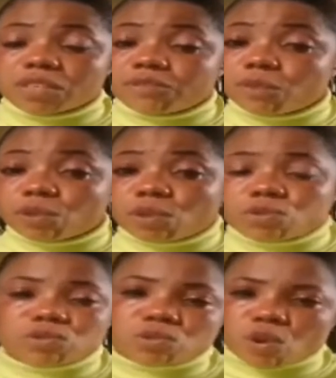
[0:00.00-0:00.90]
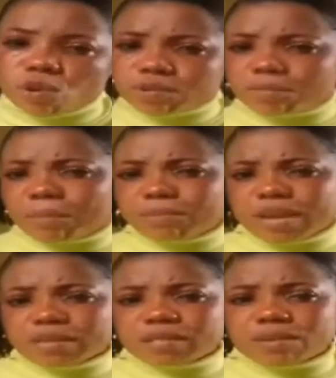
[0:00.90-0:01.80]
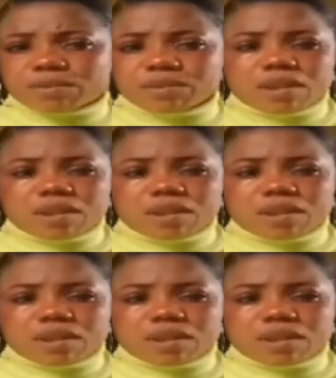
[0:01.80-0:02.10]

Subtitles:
If you want us to talk, come to my mother's house.